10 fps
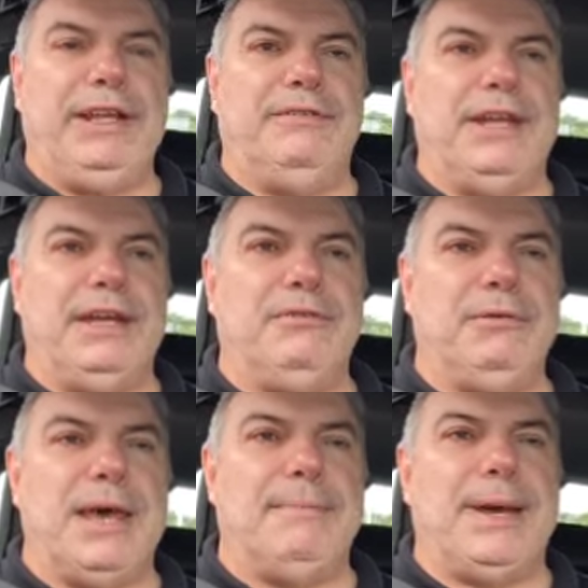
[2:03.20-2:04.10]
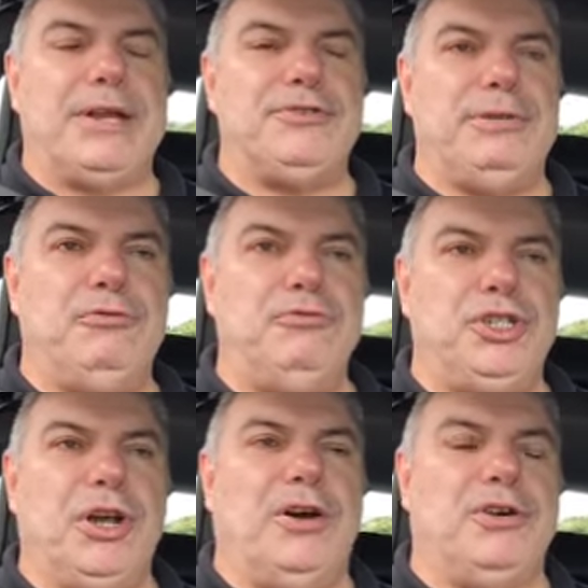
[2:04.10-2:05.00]
the vehicle. That battery will
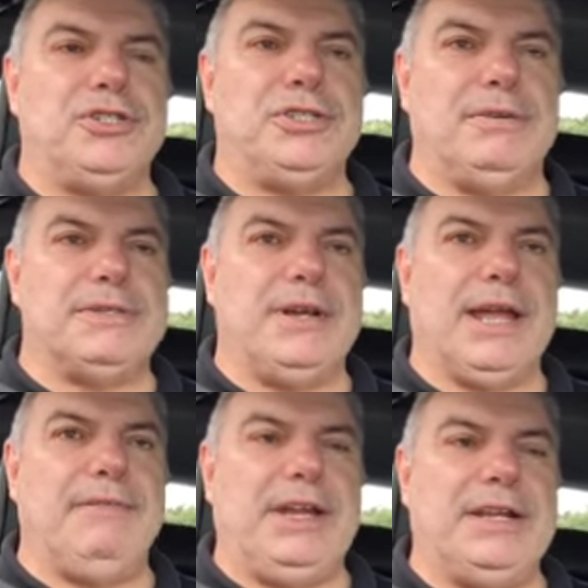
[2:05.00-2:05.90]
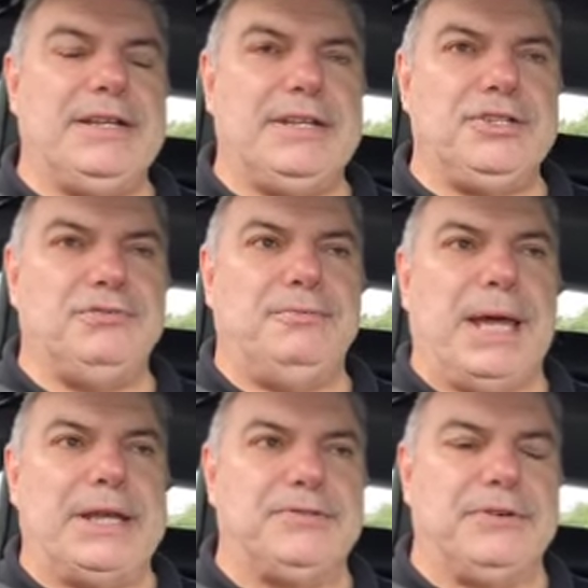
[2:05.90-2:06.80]
charge, so it's like having an additional
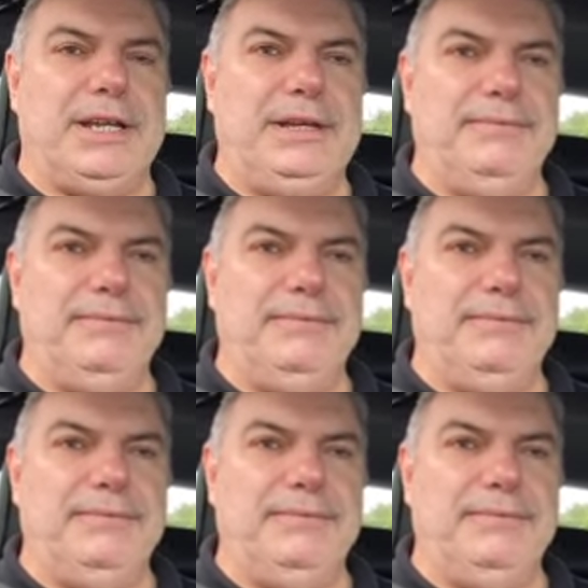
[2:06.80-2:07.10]
battery